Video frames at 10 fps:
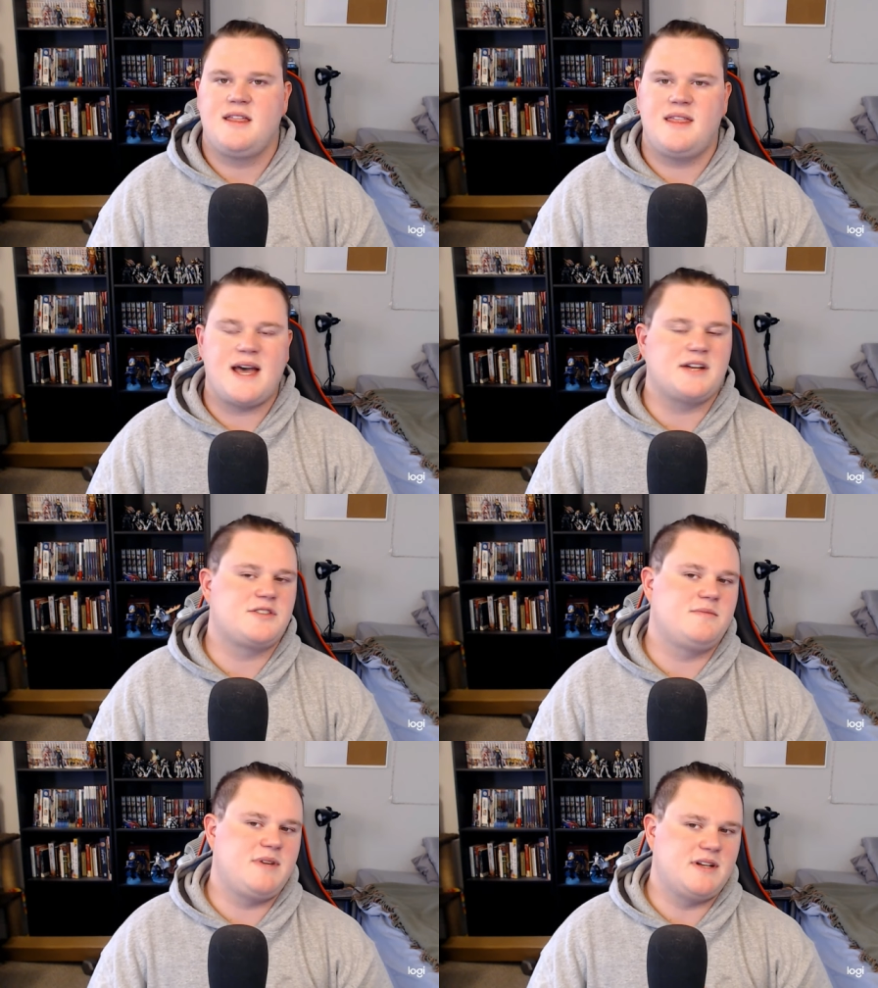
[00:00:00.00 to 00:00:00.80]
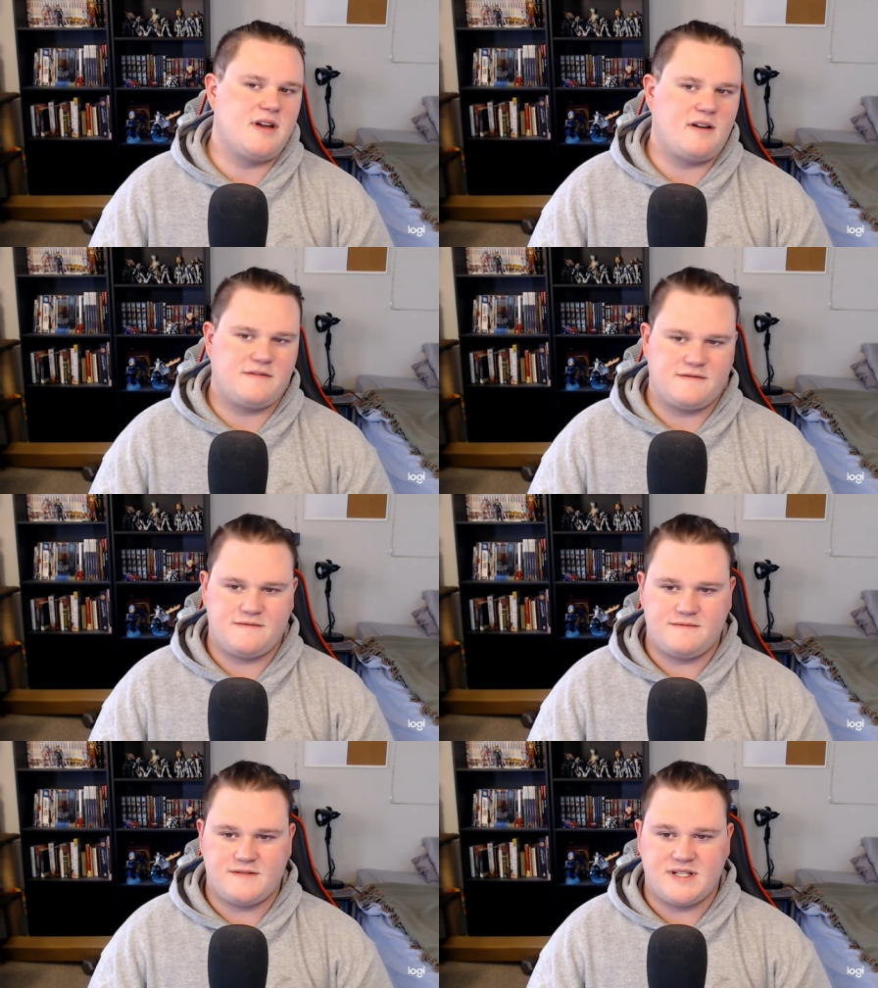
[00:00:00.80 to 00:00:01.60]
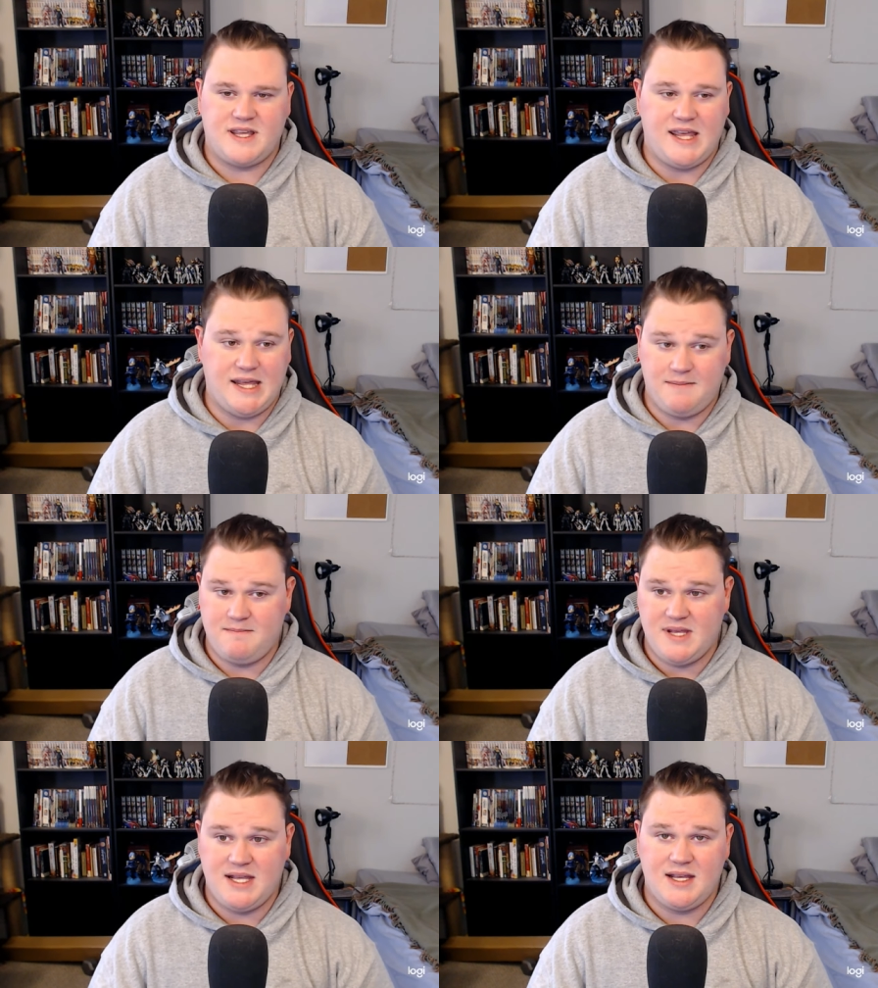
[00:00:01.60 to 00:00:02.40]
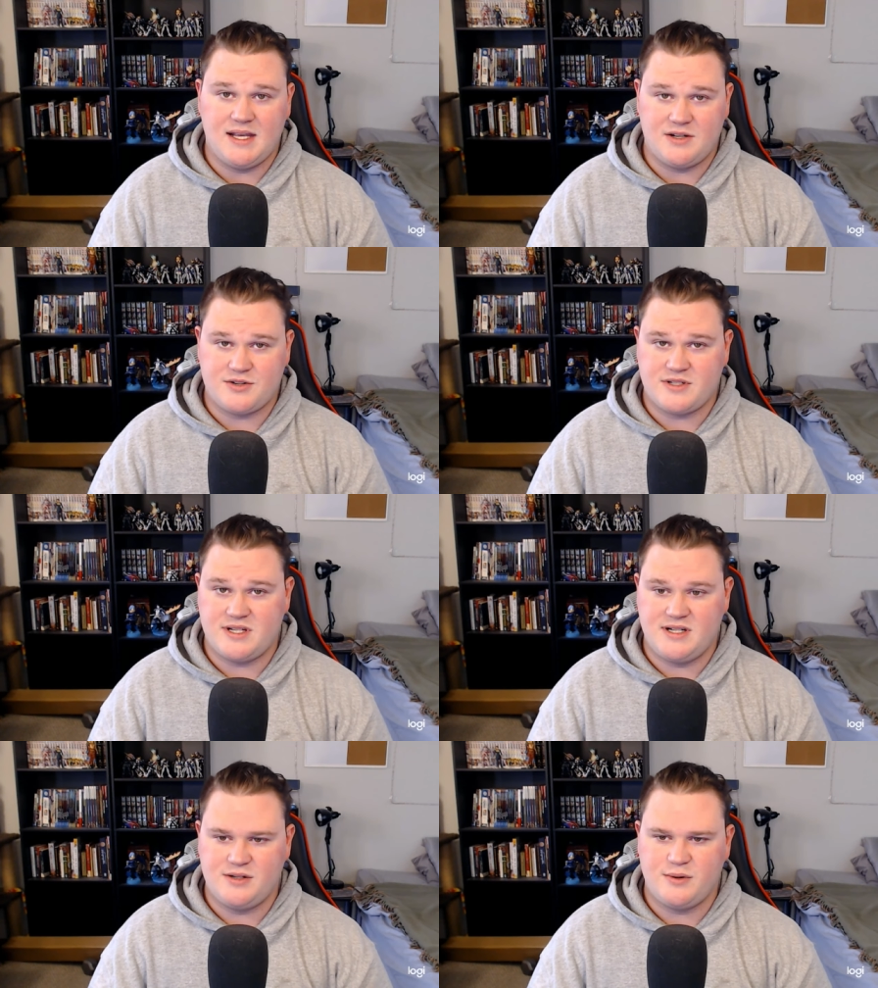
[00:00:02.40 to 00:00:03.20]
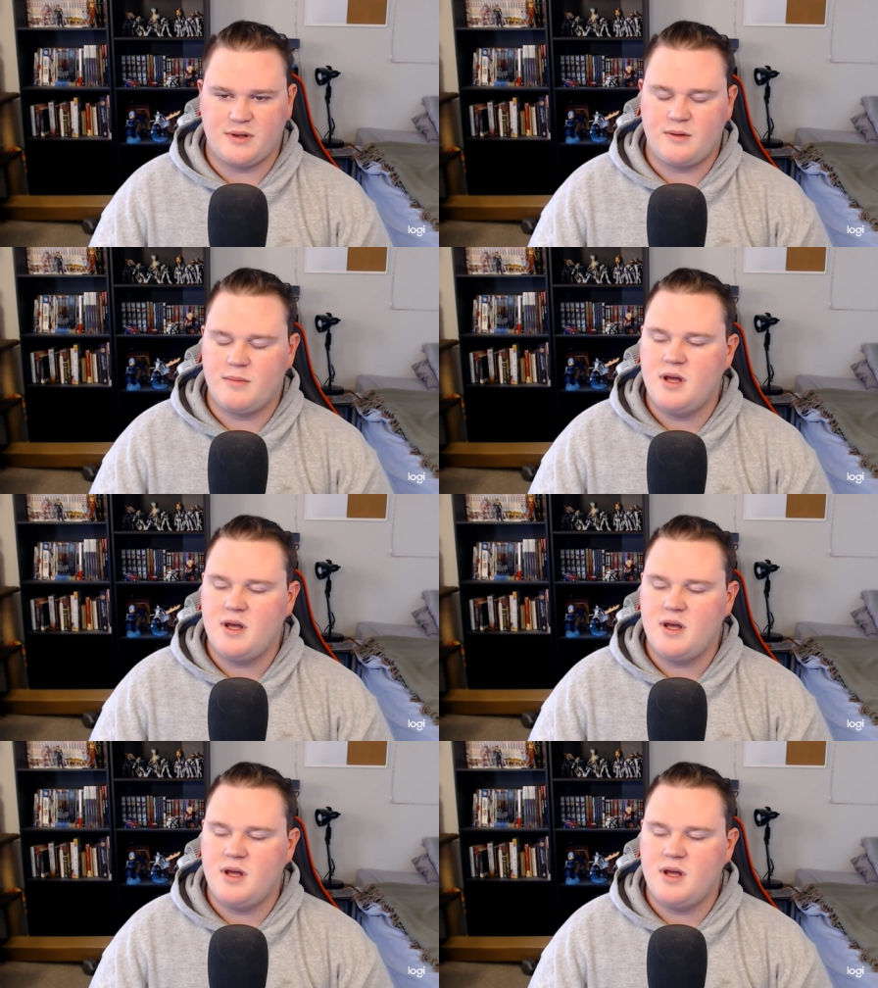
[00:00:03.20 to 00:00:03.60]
That should be enough to keep me interested in doing them.